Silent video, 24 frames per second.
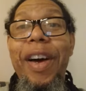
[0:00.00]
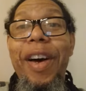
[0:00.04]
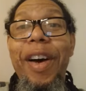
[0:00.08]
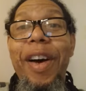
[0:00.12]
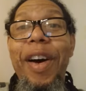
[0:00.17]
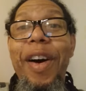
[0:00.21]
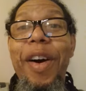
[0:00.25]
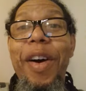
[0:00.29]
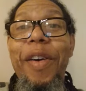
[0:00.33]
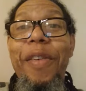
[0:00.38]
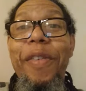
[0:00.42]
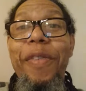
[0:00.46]

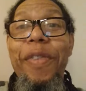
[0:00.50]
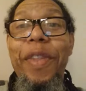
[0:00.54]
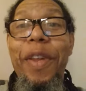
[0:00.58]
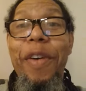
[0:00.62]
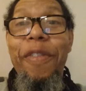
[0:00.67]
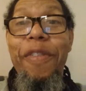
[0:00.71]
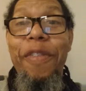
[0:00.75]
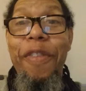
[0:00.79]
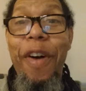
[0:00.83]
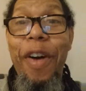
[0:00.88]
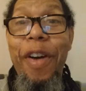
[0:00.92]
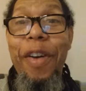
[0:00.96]
of the
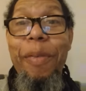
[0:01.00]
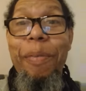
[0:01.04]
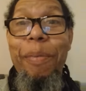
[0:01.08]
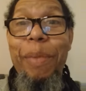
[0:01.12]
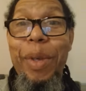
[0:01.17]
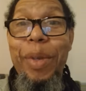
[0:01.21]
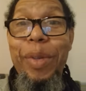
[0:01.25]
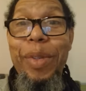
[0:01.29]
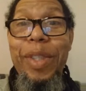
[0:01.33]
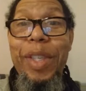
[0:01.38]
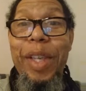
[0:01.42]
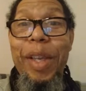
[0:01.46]
funk
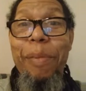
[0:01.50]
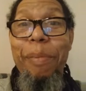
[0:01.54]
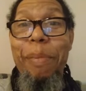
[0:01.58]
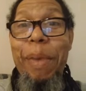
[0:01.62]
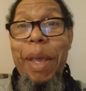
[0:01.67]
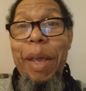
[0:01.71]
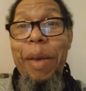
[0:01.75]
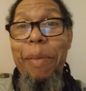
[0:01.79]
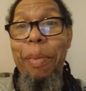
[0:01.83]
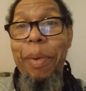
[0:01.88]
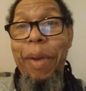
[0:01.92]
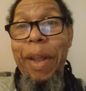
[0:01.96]
music
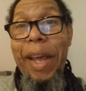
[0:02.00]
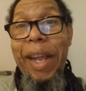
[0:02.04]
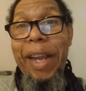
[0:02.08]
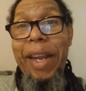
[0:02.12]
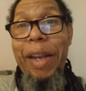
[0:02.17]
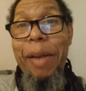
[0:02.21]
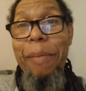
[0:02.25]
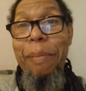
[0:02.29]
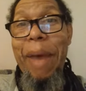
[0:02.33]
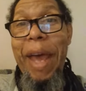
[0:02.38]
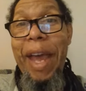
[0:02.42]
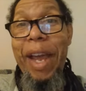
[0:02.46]
being played
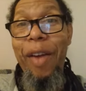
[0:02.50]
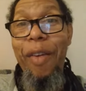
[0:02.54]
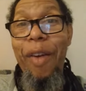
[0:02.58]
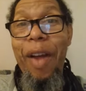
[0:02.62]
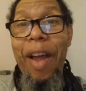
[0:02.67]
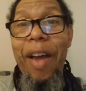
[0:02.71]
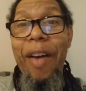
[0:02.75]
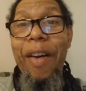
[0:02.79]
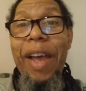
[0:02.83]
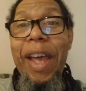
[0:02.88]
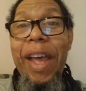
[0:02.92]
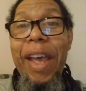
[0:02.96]
in the
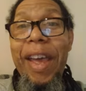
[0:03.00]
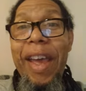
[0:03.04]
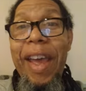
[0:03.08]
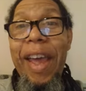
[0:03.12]
background.